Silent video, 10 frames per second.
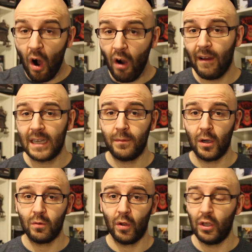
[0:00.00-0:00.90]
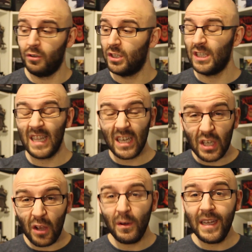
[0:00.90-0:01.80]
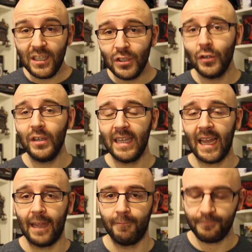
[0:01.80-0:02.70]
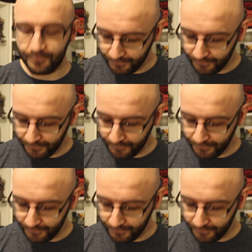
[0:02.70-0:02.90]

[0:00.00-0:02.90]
are Xbox One users that don't enjoy the game.